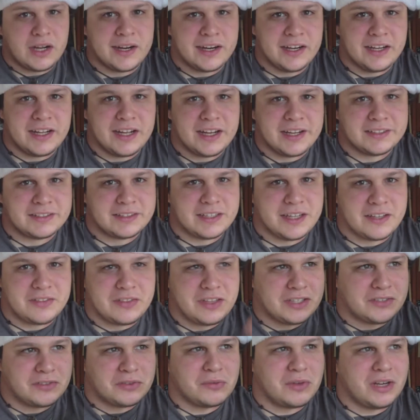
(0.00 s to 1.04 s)
Alright guys, yeah,
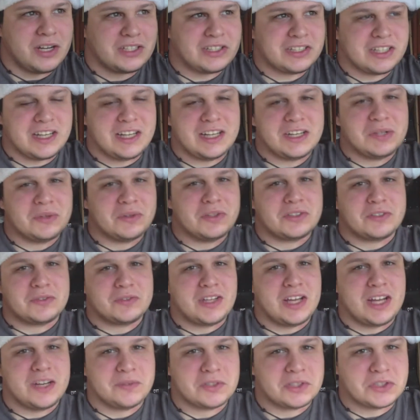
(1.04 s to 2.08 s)
thanks for watching. I know this was
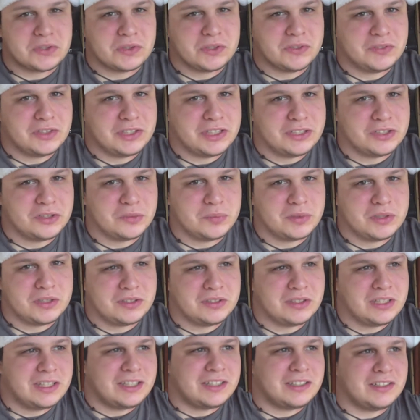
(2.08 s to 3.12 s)
kind of a short video,
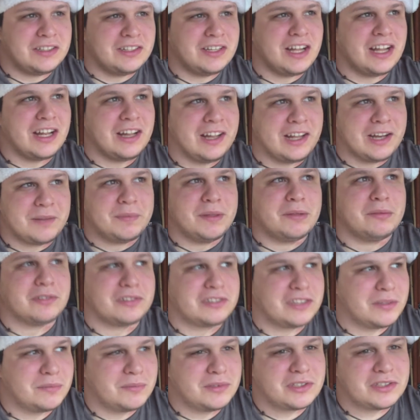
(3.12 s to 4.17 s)
but like, not a lot of people
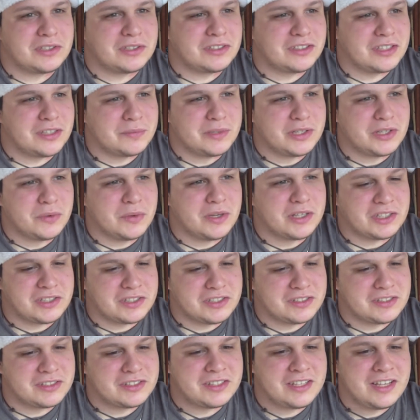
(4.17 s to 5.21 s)
sent me
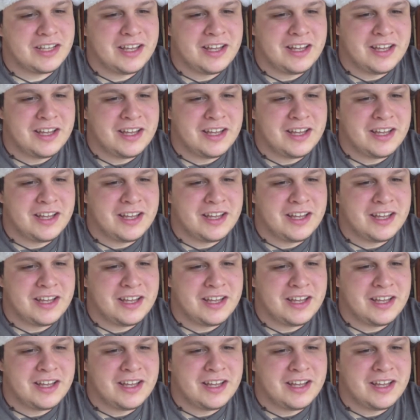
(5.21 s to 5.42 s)
questions.